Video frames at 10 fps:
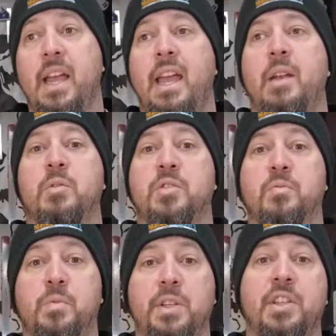and it was a
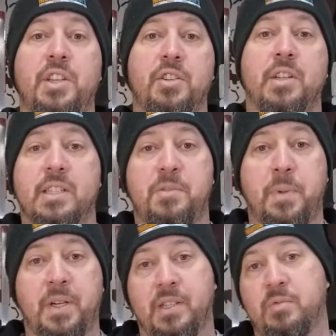really good
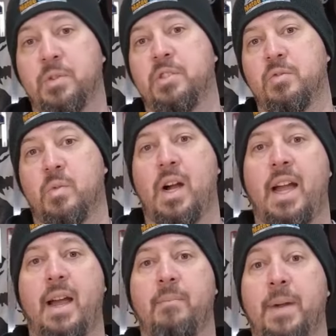experience, which is
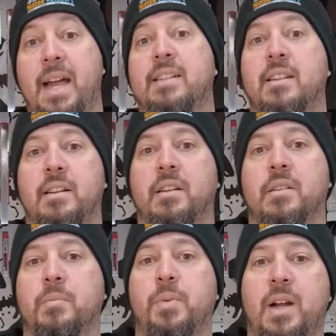why I backed
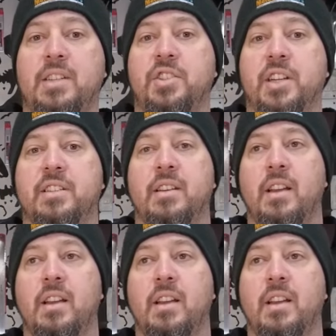another project.